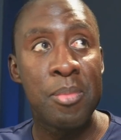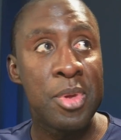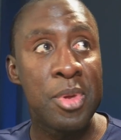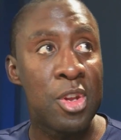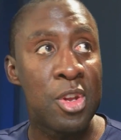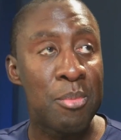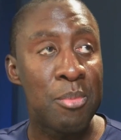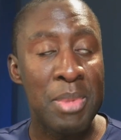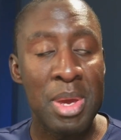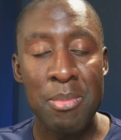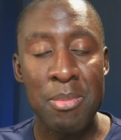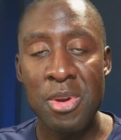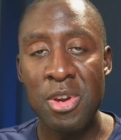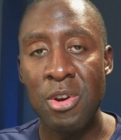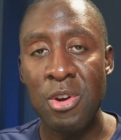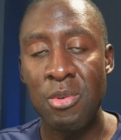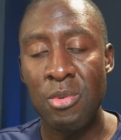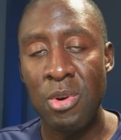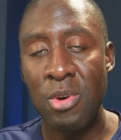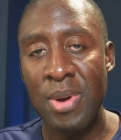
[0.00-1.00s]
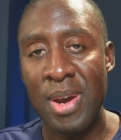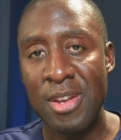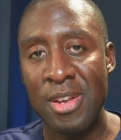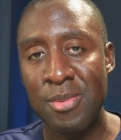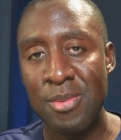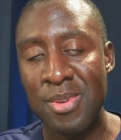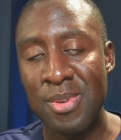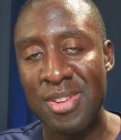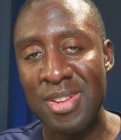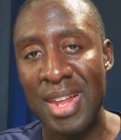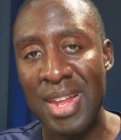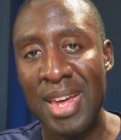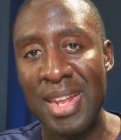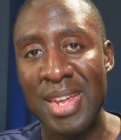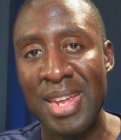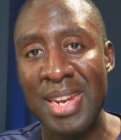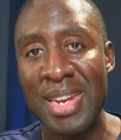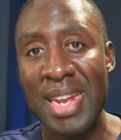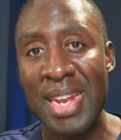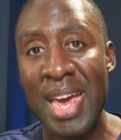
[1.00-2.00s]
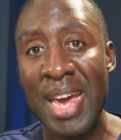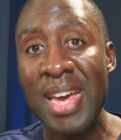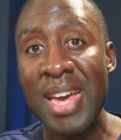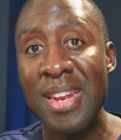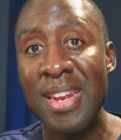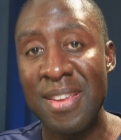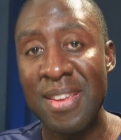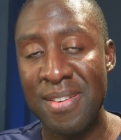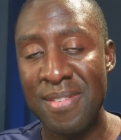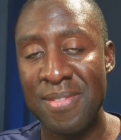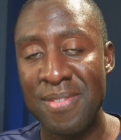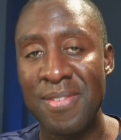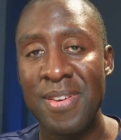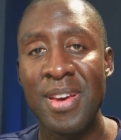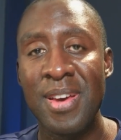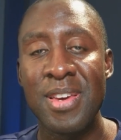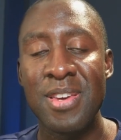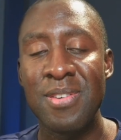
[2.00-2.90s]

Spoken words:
maybe your ROAS was slightly negative,